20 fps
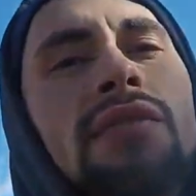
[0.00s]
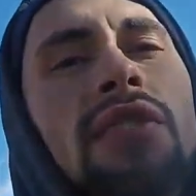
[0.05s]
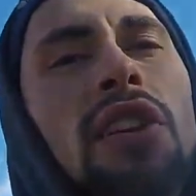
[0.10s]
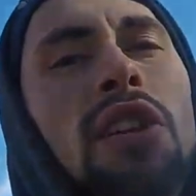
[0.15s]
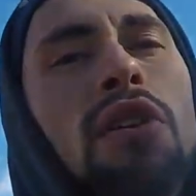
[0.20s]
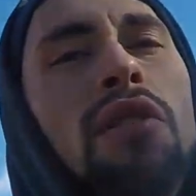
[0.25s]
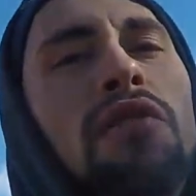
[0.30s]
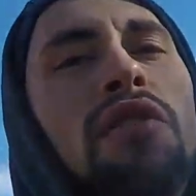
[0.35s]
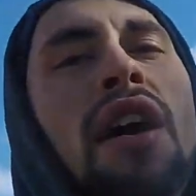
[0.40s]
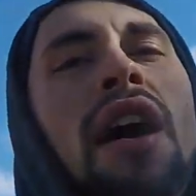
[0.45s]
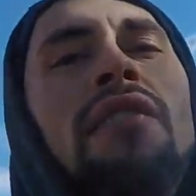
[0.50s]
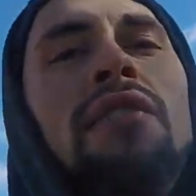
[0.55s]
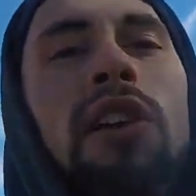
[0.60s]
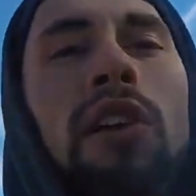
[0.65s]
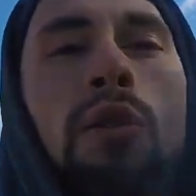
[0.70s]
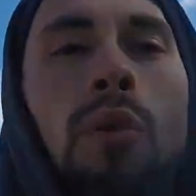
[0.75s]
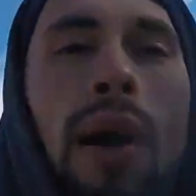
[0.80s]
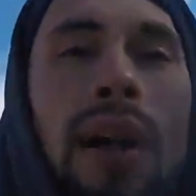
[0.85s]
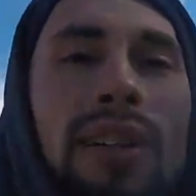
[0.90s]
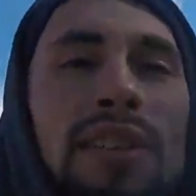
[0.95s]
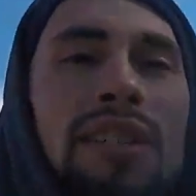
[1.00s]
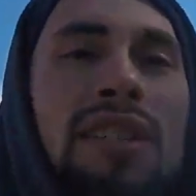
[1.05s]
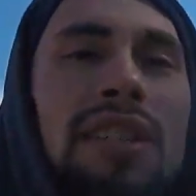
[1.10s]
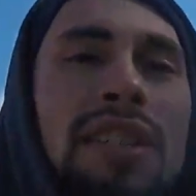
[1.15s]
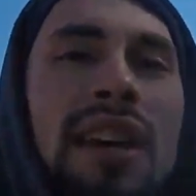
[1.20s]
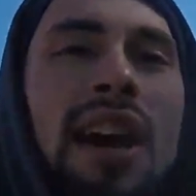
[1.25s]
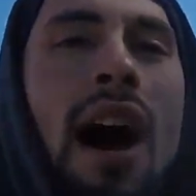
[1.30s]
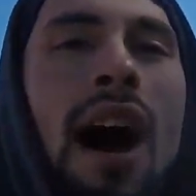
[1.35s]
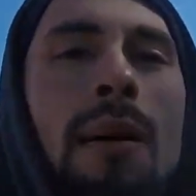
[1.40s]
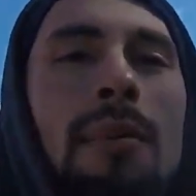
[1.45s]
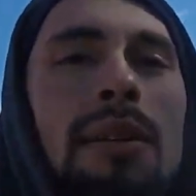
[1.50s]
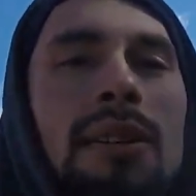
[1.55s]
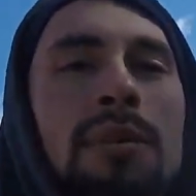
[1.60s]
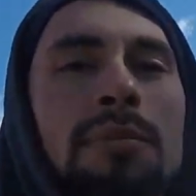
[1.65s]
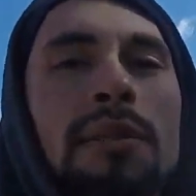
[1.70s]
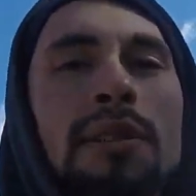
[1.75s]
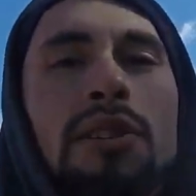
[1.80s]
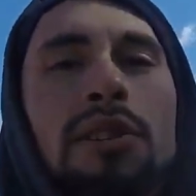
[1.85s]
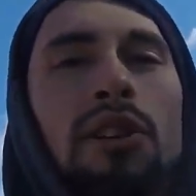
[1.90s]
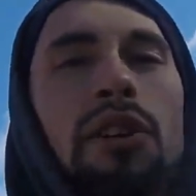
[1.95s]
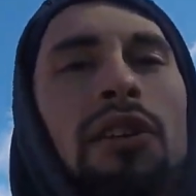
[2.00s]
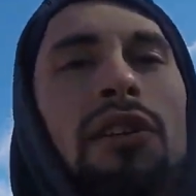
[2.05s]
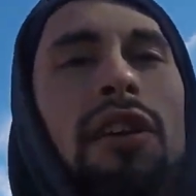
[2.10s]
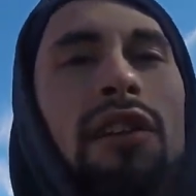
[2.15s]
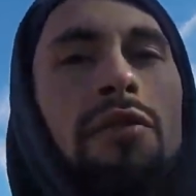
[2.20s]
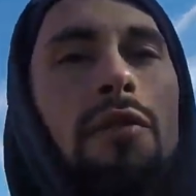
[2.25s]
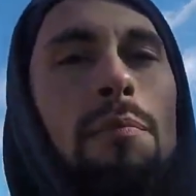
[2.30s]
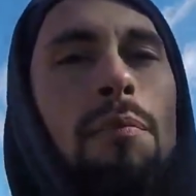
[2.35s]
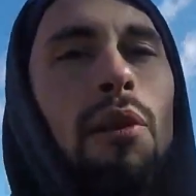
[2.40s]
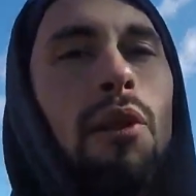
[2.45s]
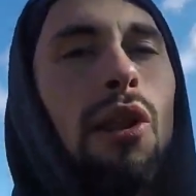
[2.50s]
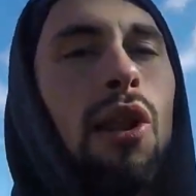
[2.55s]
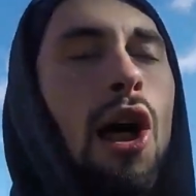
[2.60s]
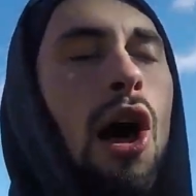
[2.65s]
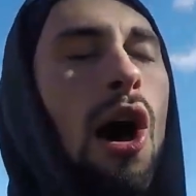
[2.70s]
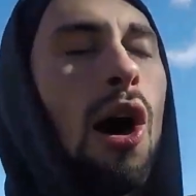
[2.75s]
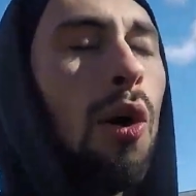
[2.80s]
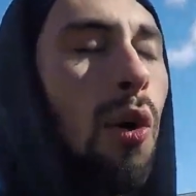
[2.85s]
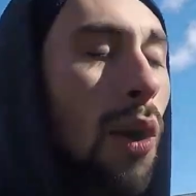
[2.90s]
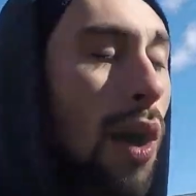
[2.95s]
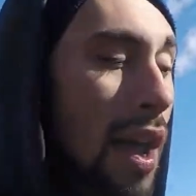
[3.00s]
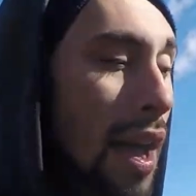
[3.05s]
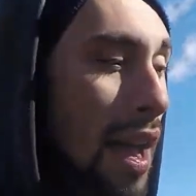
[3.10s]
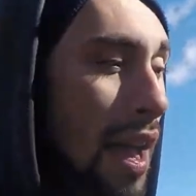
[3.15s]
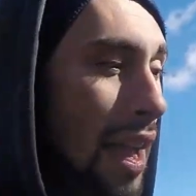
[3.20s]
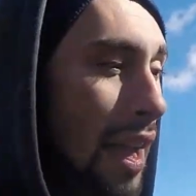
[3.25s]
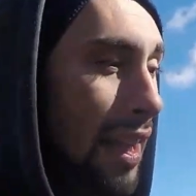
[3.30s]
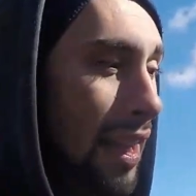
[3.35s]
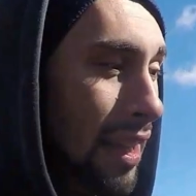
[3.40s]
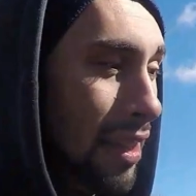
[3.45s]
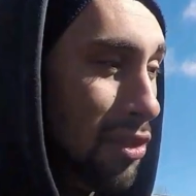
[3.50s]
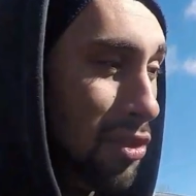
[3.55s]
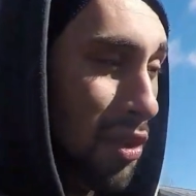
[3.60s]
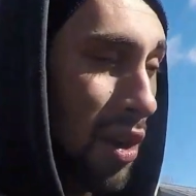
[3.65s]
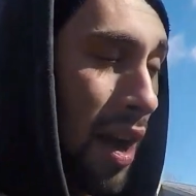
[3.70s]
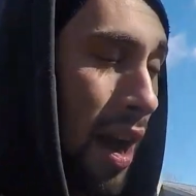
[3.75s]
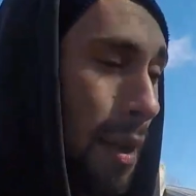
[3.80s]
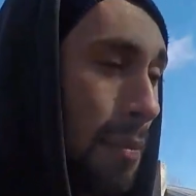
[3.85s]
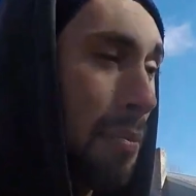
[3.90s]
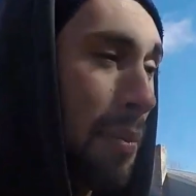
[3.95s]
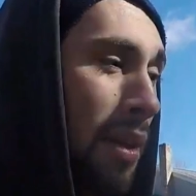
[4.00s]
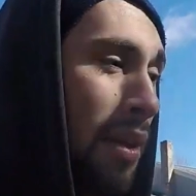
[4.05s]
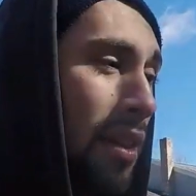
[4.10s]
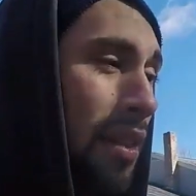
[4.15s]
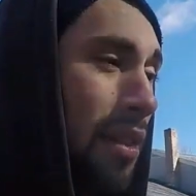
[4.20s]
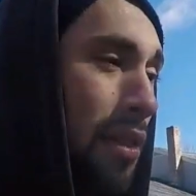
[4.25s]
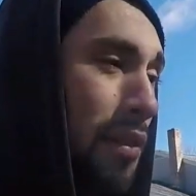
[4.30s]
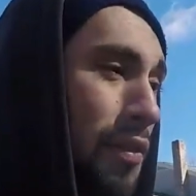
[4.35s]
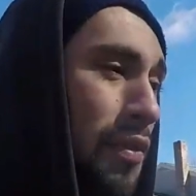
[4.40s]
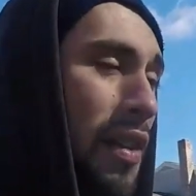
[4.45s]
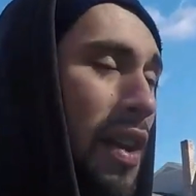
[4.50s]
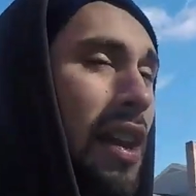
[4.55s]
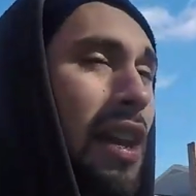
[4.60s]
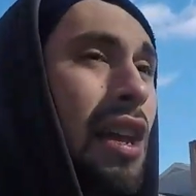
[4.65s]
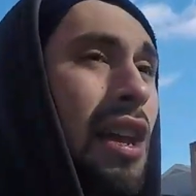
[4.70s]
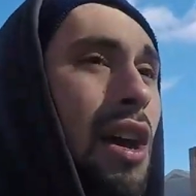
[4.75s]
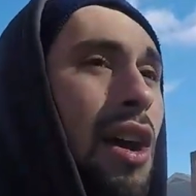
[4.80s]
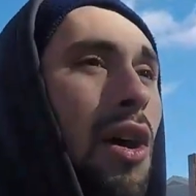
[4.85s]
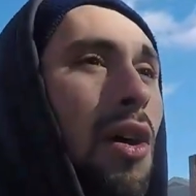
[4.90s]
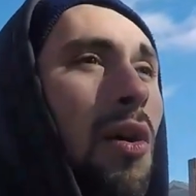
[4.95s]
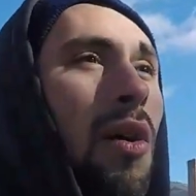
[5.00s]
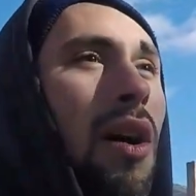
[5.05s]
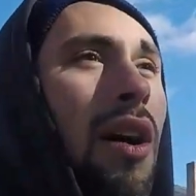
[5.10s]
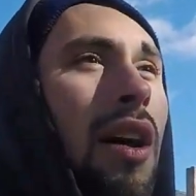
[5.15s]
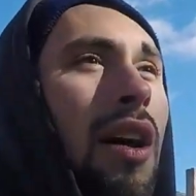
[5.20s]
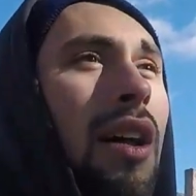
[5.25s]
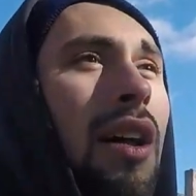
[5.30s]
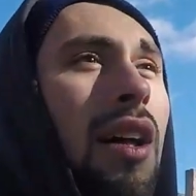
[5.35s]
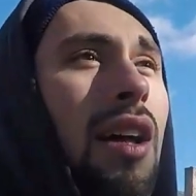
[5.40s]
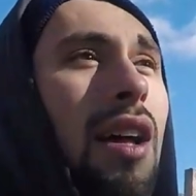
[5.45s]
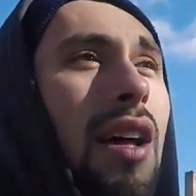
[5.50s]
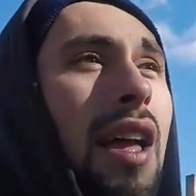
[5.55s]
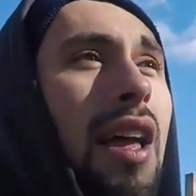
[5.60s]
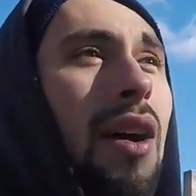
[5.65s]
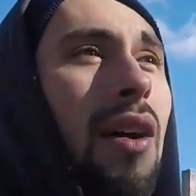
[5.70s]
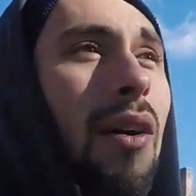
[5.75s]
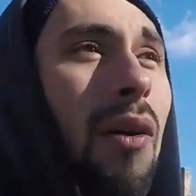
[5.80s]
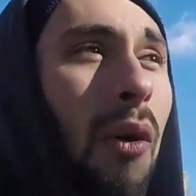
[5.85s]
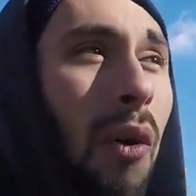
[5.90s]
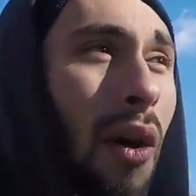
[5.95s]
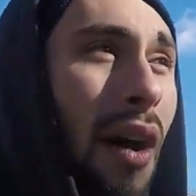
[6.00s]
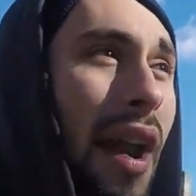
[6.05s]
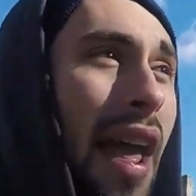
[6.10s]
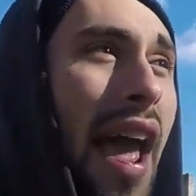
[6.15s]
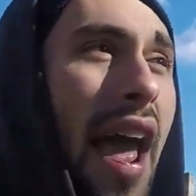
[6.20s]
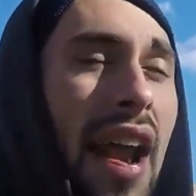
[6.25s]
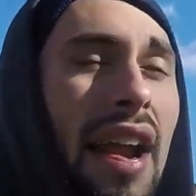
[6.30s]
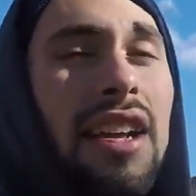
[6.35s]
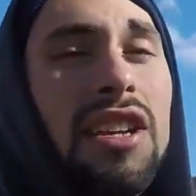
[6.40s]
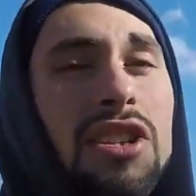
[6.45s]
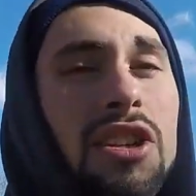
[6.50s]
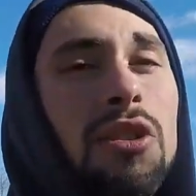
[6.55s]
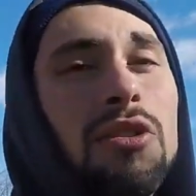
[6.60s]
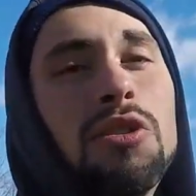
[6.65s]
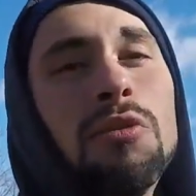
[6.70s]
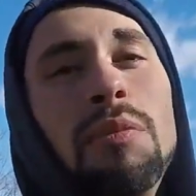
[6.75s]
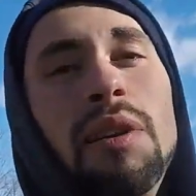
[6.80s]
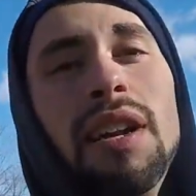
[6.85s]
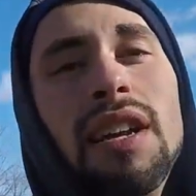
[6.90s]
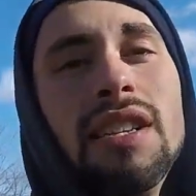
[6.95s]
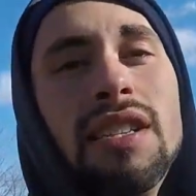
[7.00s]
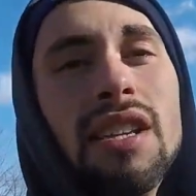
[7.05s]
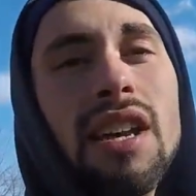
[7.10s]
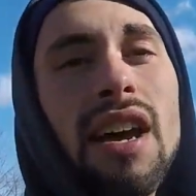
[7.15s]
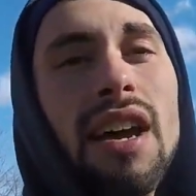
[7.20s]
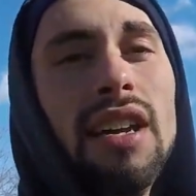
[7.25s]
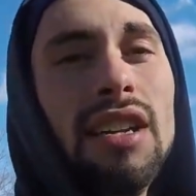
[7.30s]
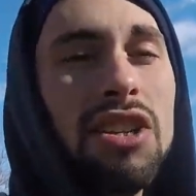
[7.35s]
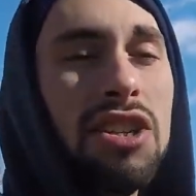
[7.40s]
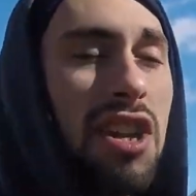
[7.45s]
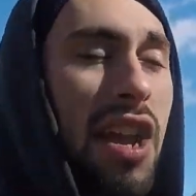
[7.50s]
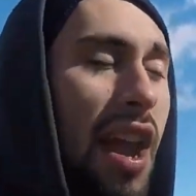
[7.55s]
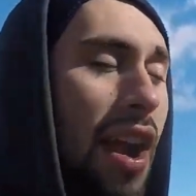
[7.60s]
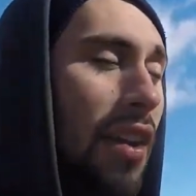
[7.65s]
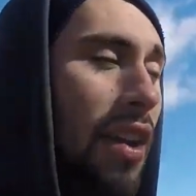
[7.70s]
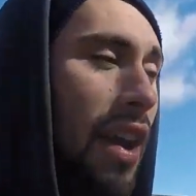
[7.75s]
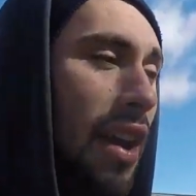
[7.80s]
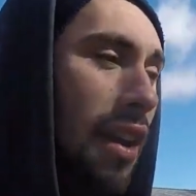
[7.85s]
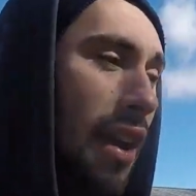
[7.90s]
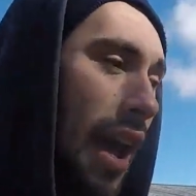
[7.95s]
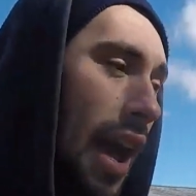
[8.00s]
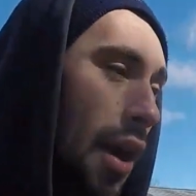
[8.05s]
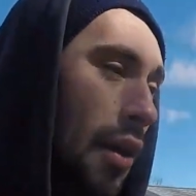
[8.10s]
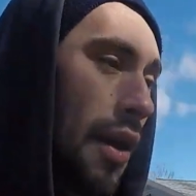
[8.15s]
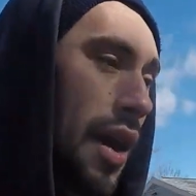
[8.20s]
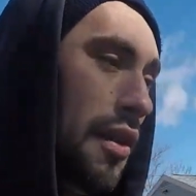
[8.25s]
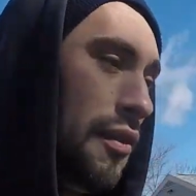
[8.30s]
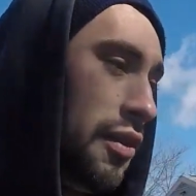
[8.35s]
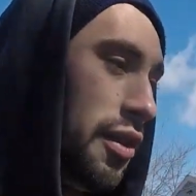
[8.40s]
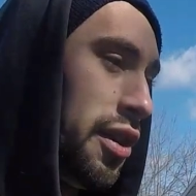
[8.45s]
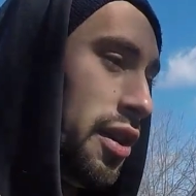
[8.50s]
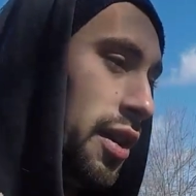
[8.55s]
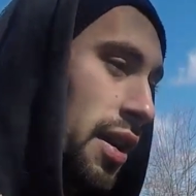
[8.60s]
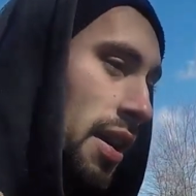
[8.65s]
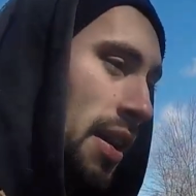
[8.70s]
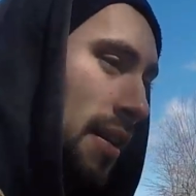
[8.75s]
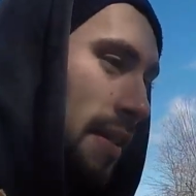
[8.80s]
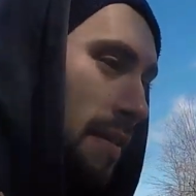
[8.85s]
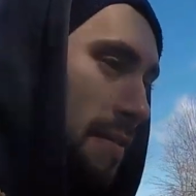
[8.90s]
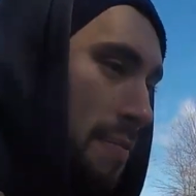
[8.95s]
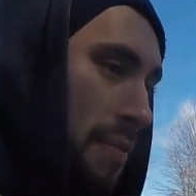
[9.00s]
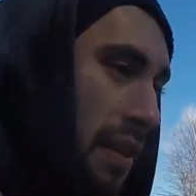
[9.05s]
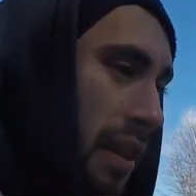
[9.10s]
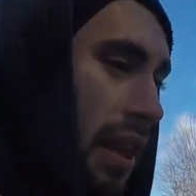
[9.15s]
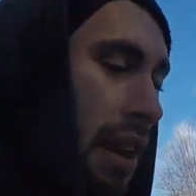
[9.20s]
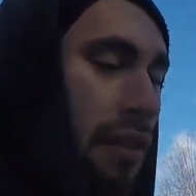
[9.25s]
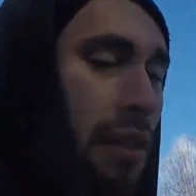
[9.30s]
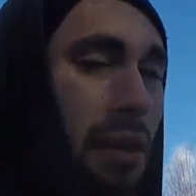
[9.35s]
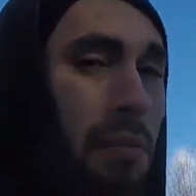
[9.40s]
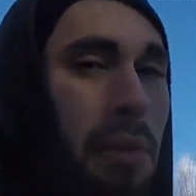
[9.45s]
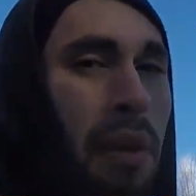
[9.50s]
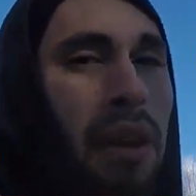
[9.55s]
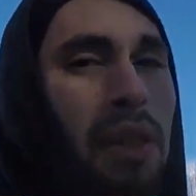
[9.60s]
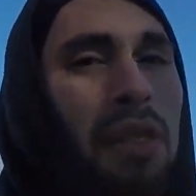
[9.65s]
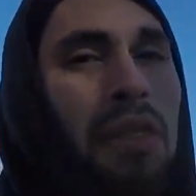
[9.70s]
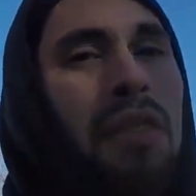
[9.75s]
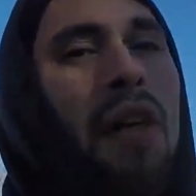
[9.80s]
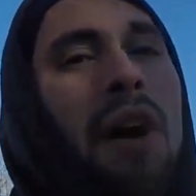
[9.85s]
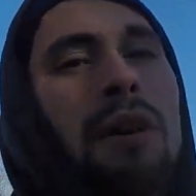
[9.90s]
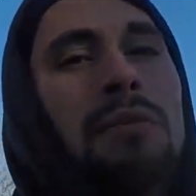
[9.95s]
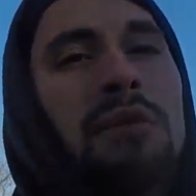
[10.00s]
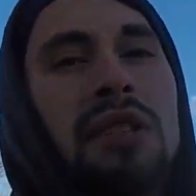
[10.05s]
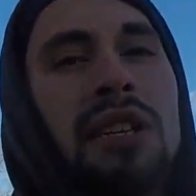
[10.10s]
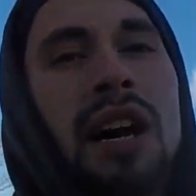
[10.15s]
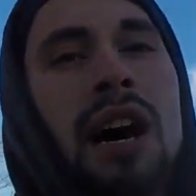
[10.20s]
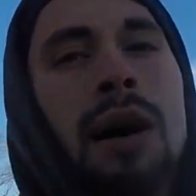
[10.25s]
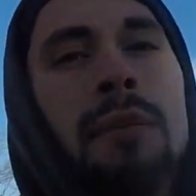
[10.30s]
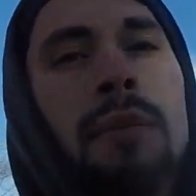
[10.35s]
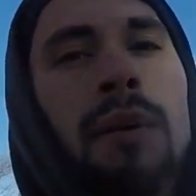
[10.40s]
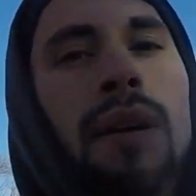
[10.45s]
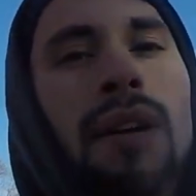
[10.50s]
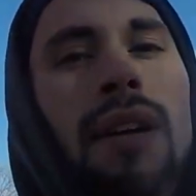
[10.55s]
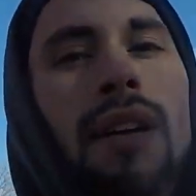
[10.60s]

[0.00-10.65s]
video. If you have any questions, comments, be sure to leave them below. Drop the video on any social media site, share it, however. Give it a big thumbs up.